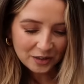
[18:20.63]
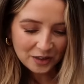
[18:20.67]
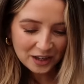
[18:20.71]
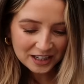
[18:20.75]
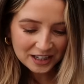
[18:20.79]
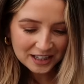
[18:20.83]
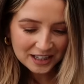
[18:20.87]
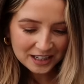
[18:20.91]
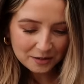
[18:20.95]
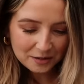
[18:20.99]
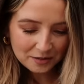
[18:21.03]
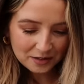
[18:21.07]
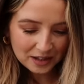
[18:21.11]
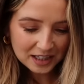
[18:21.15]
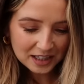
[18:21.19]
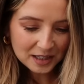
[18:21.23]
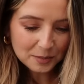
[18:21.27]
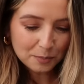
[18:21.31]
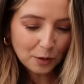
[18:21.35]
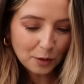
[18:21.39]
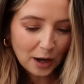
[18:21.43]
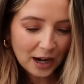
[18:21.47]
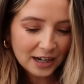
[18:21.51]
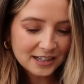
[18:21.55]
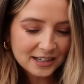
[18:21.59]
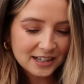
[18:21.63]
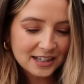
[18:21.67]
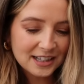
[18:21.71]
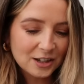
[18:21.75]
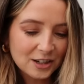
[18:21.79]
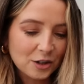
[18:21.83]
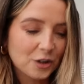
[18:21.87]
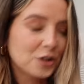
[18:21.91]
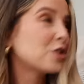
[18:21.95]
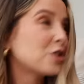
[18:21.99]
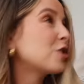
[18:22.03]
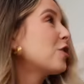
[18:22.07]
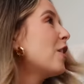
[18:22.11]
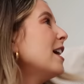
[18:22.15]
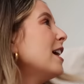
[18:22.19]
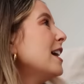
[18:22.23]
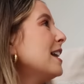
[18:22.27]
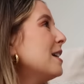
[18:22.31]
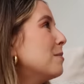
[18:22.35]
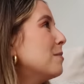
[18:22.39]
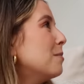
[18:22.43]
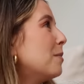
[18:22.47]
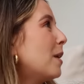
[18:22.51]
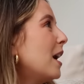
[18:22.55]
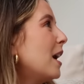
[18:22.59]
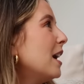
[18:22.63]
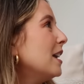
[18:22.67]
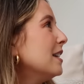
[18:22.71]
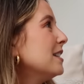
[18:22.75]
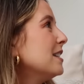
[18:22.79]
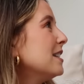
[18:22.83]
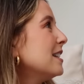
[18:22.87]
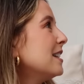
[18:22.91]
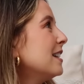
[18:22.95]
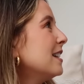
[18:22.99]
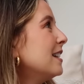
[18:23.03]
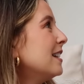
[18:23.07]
So this brand is an Australian brand.